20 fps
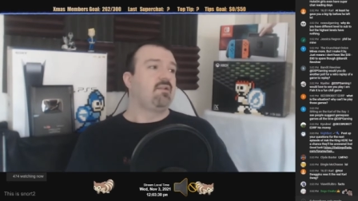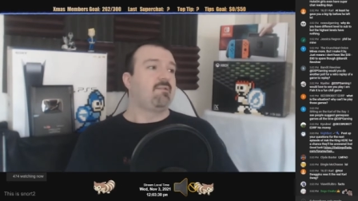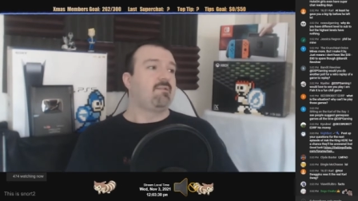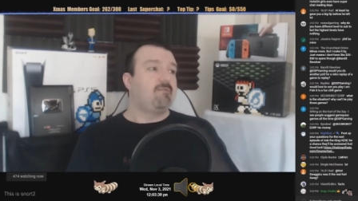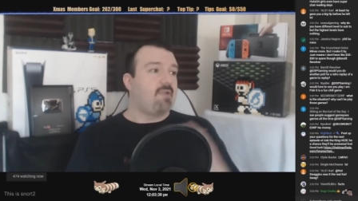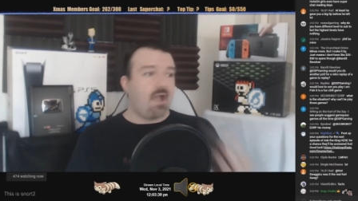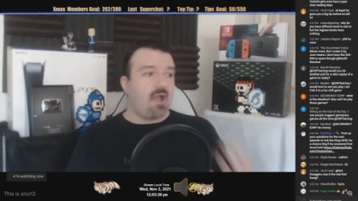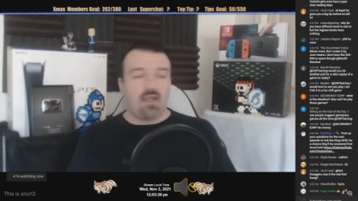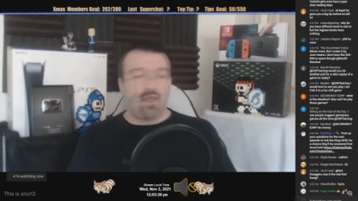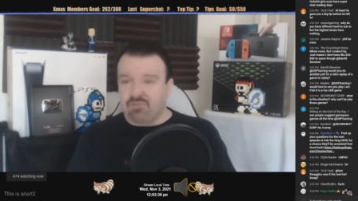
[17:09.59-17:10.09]

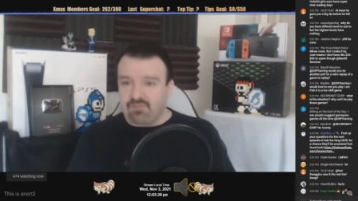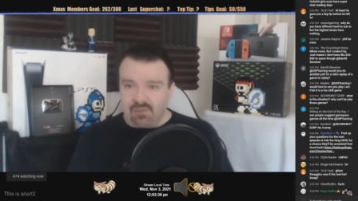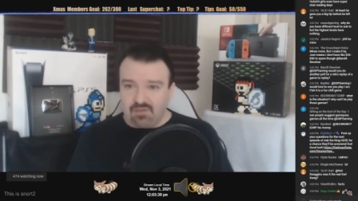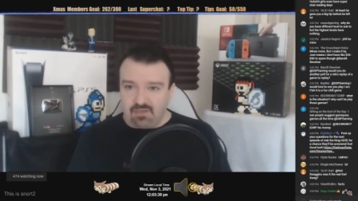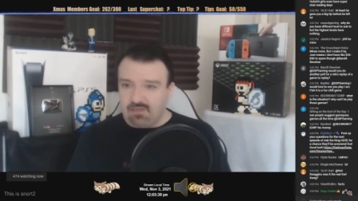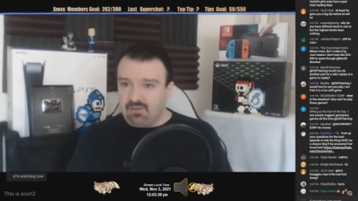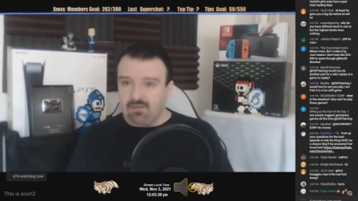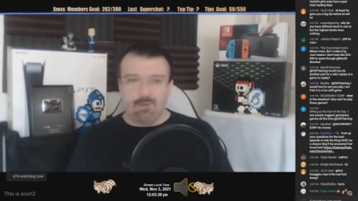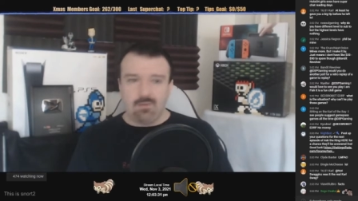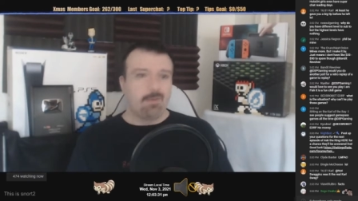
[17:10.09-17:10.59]

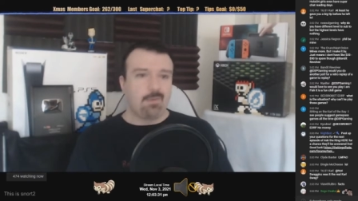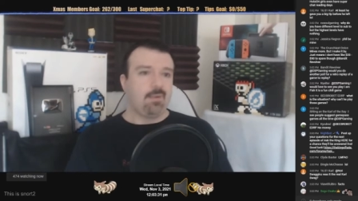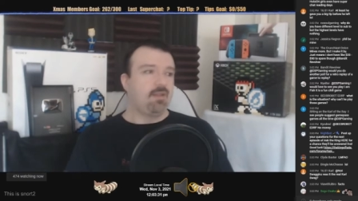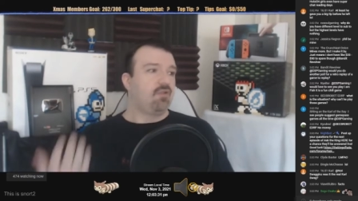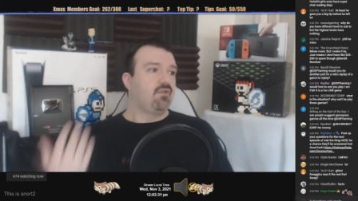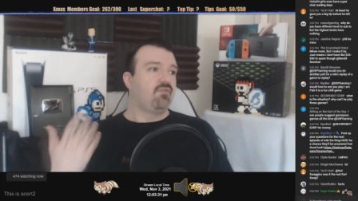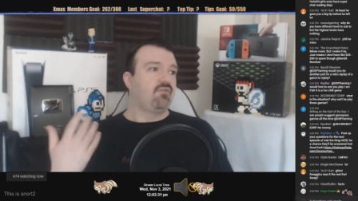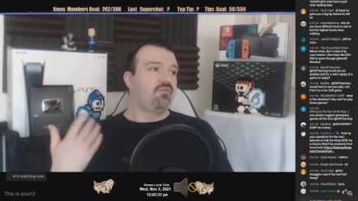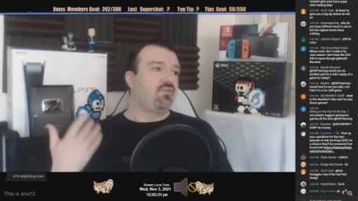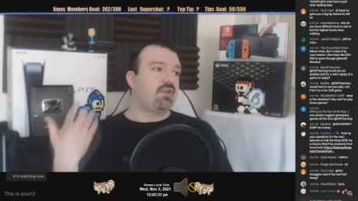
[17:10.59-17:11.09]
doxing,
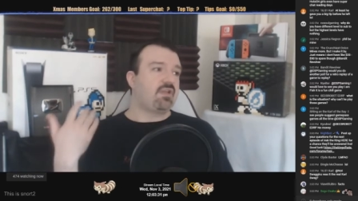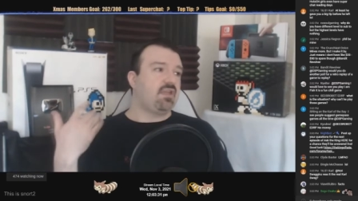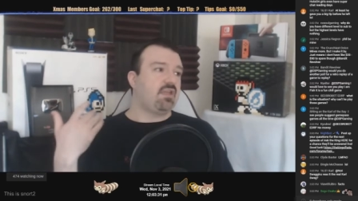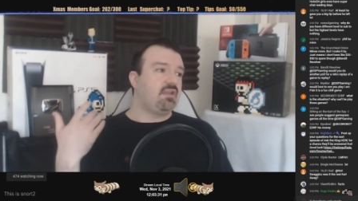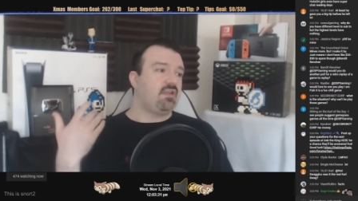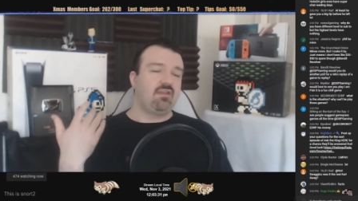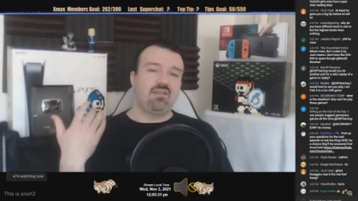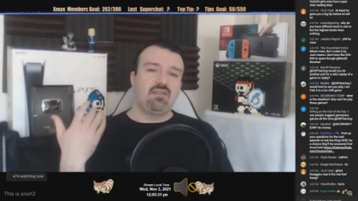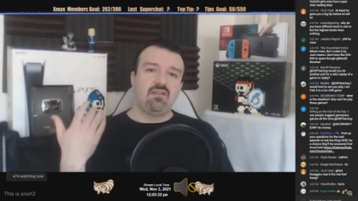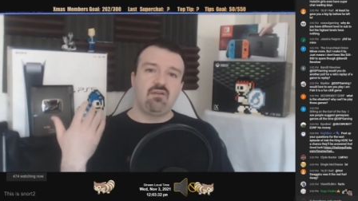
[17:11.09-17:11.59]

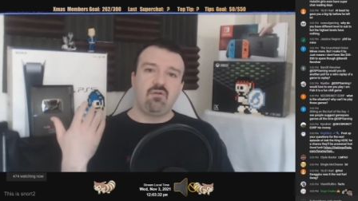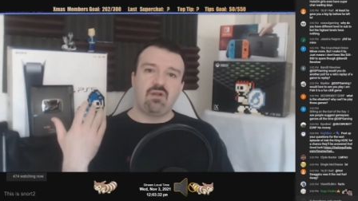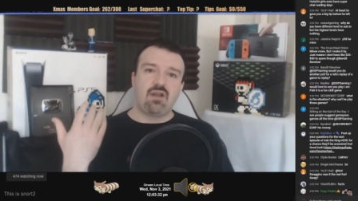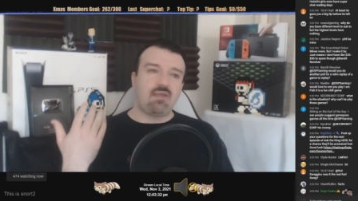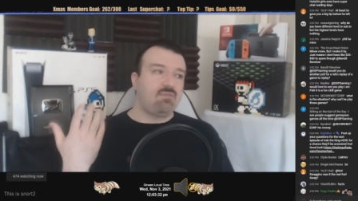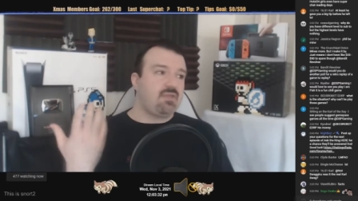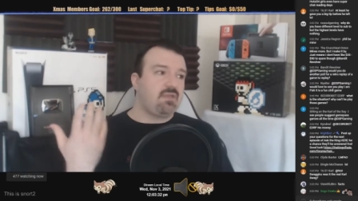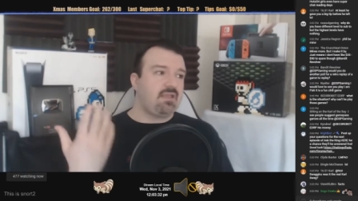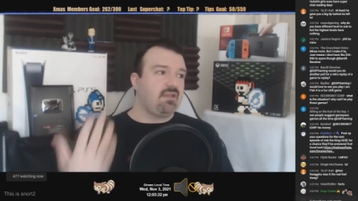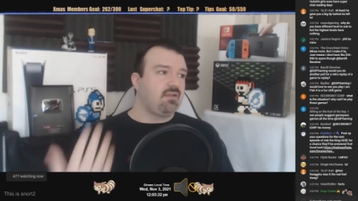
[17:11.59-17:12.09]
fucking, you know what I
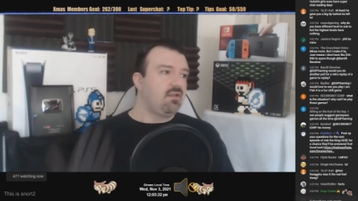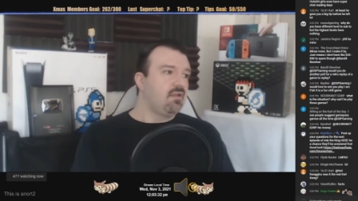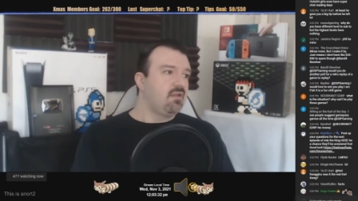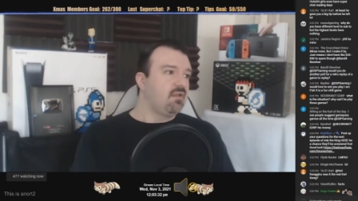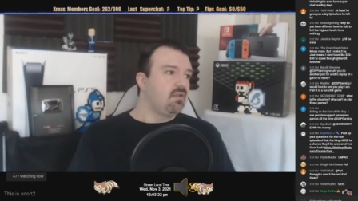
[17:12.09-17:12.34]
mean?